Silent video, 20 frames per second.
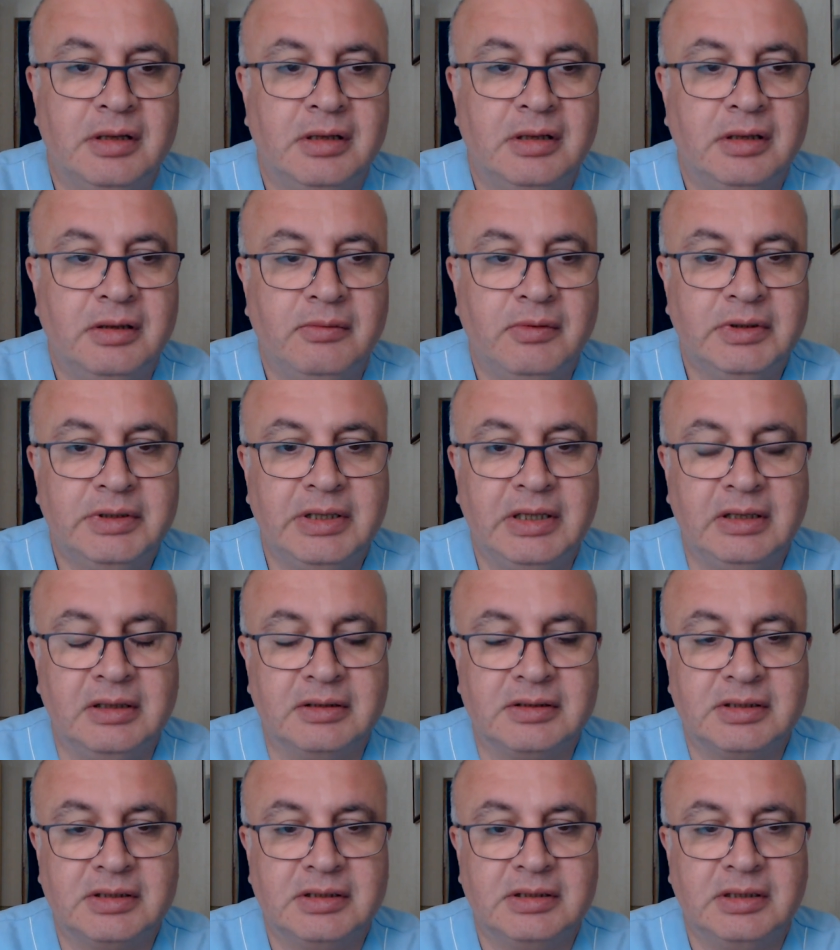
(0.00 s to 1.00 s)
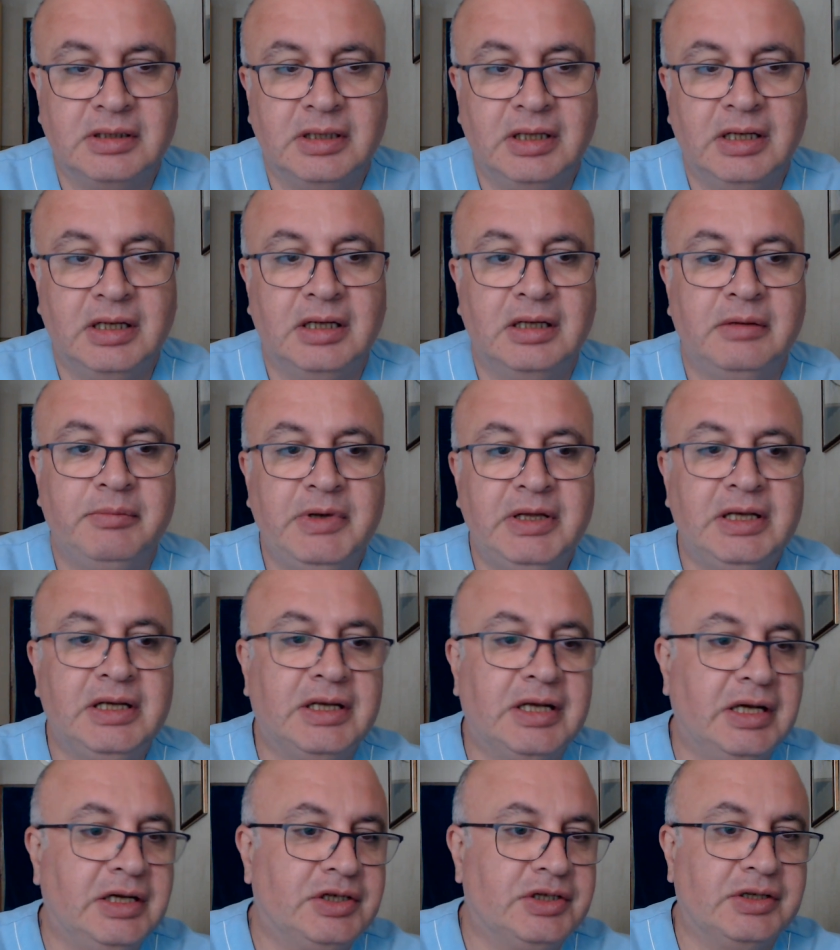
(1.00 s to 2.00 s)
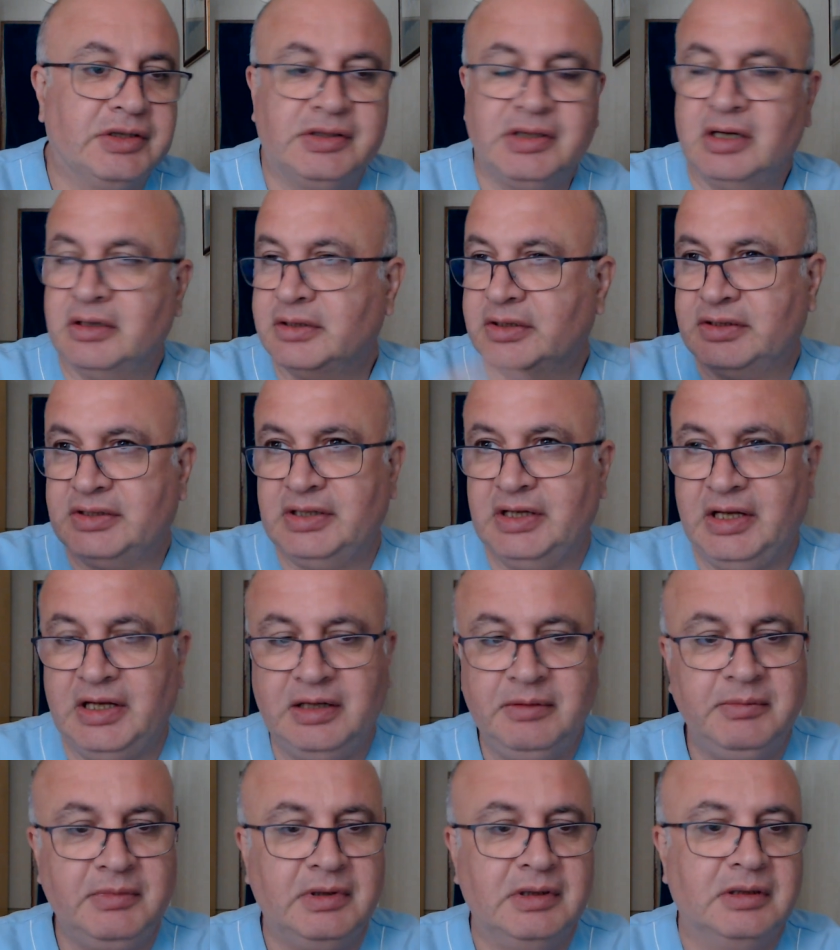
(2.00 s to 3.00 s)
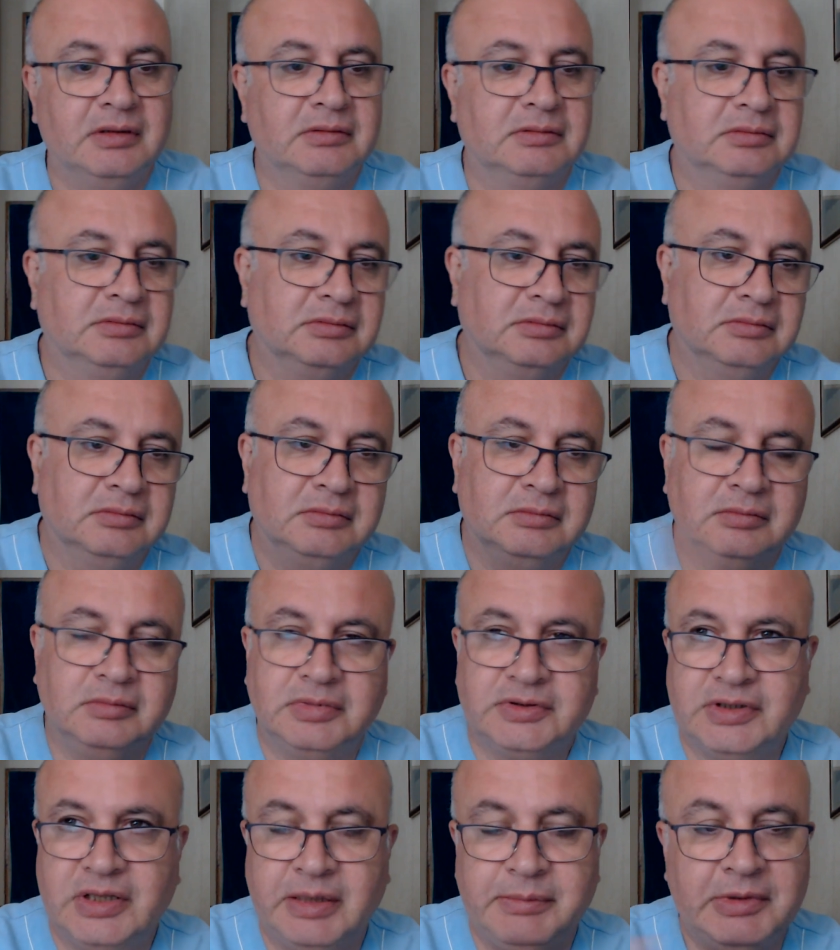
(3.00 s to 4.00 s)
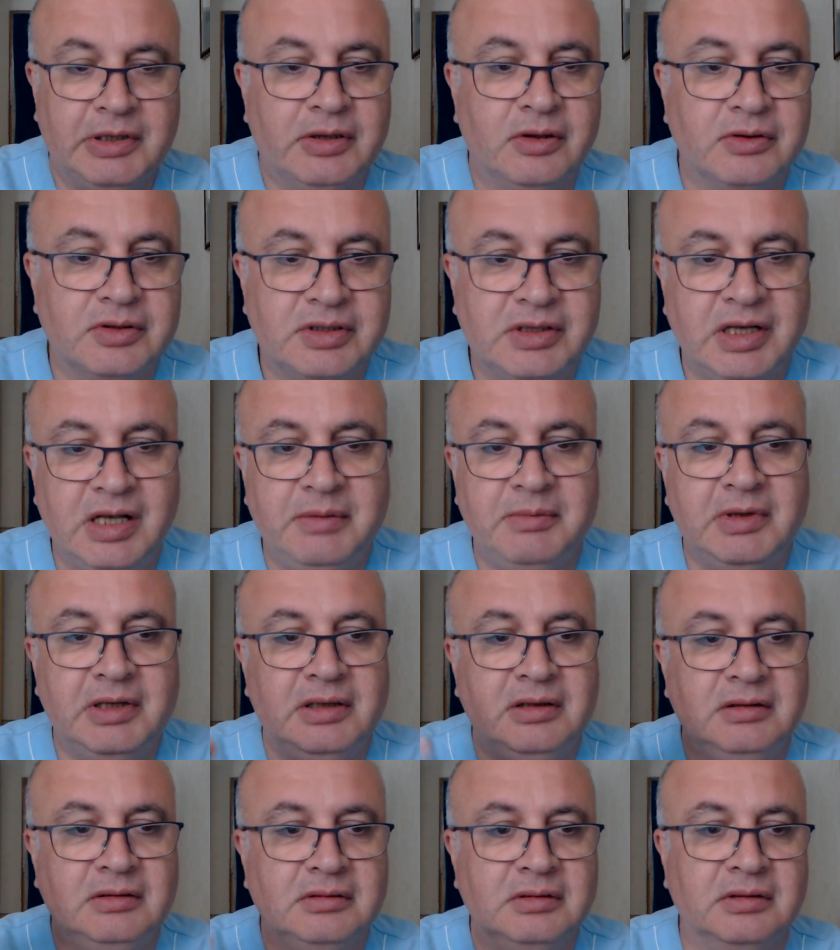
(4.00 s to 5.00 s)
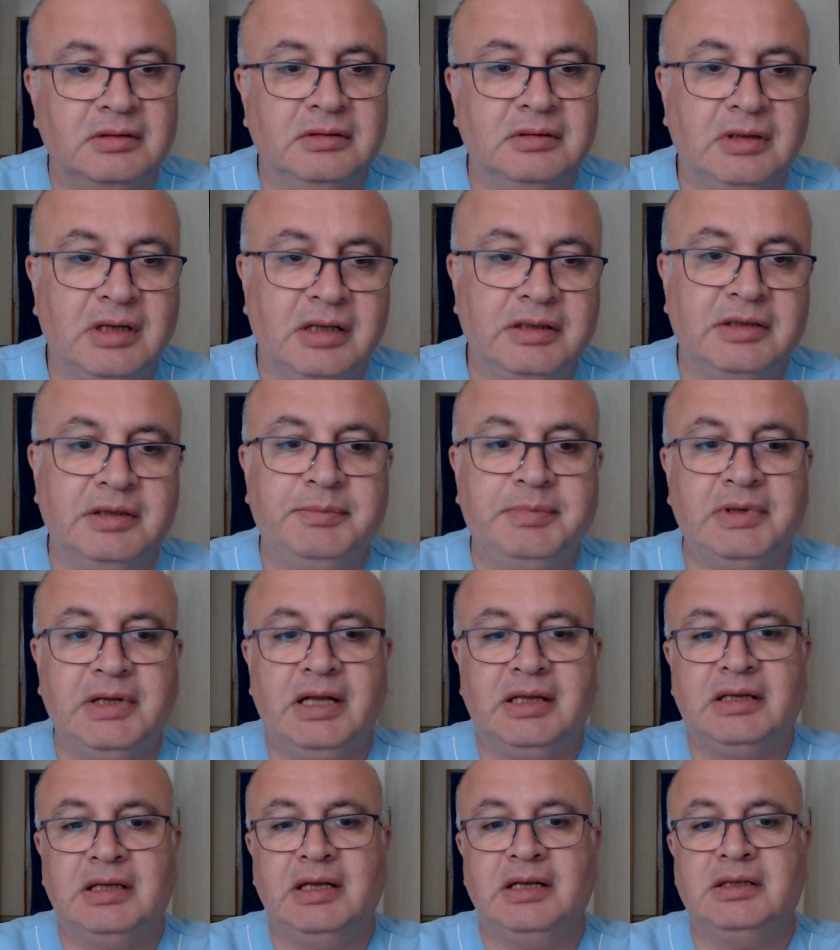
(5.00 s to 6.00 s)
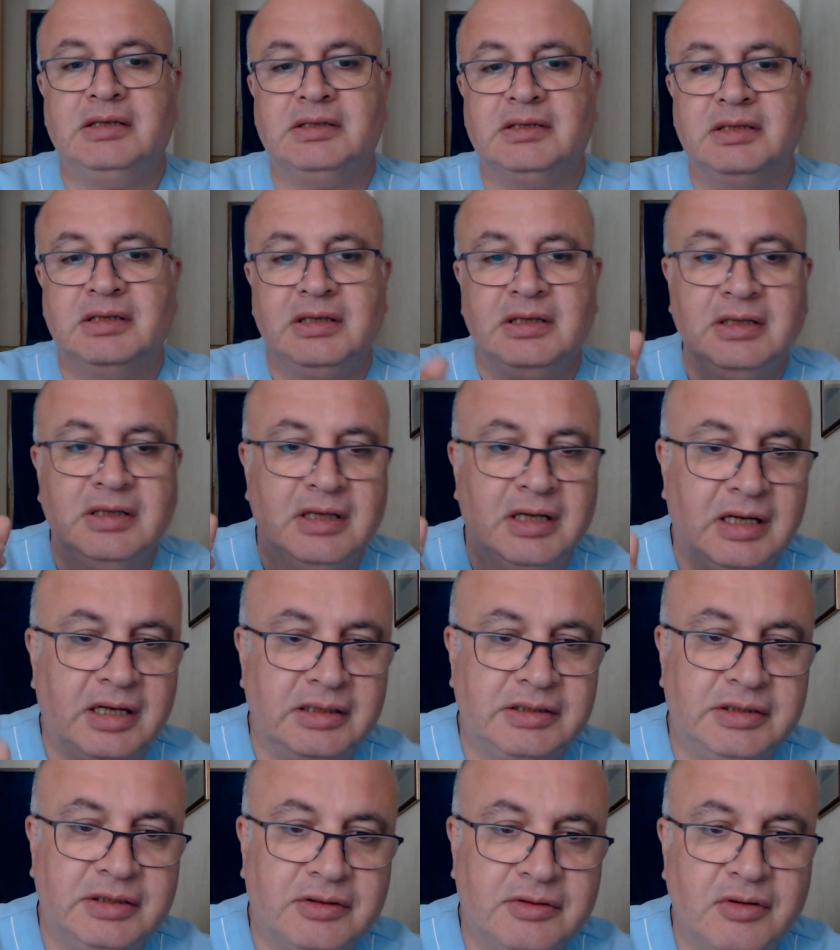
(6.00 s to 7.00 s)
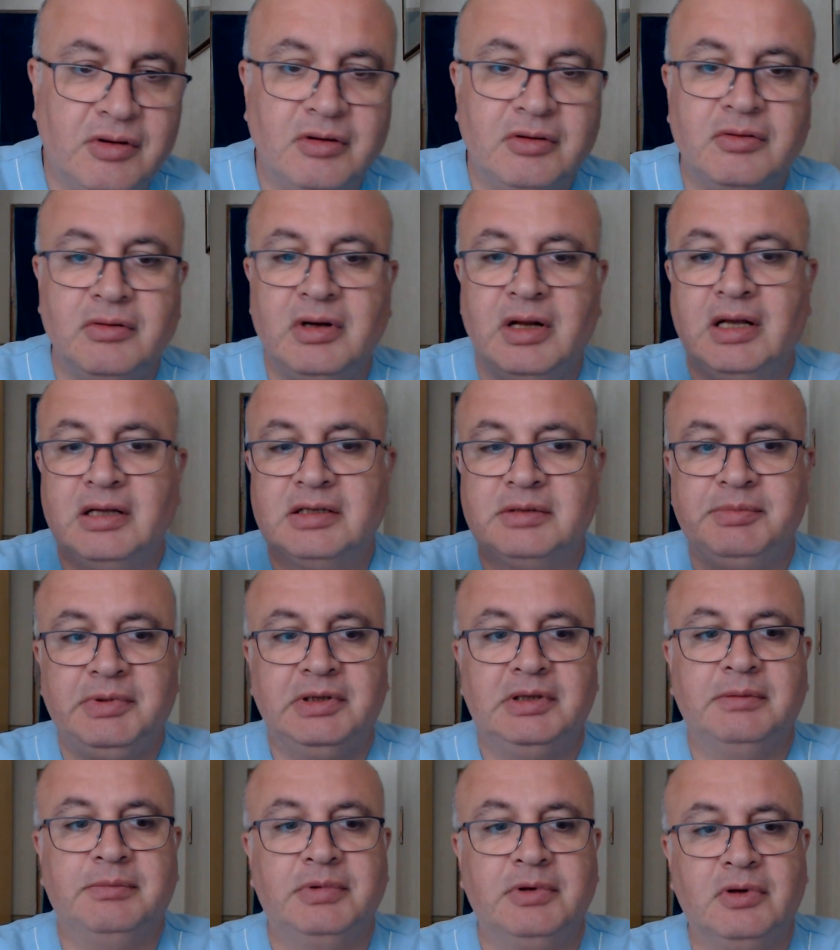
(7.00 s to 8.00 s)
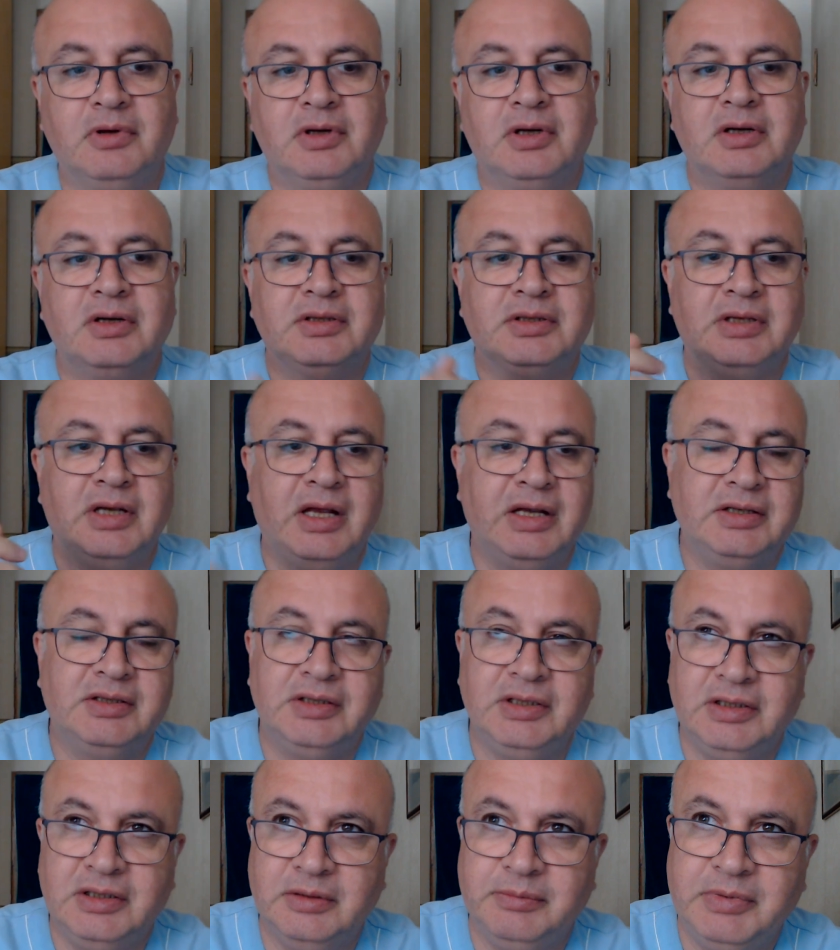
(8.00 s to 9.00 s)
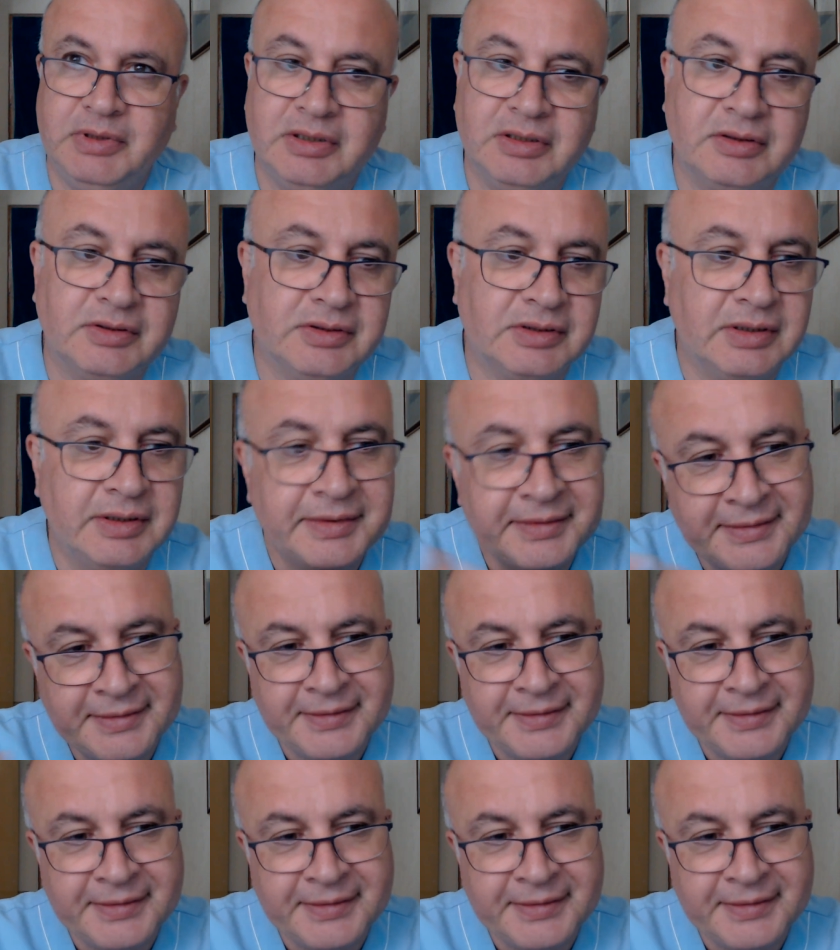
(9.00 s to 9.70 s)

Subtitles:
What else? Medications are the same, STEMI, non-STEMI, antiplatelets, anticoagulants, beta blockers, AC inhibitors.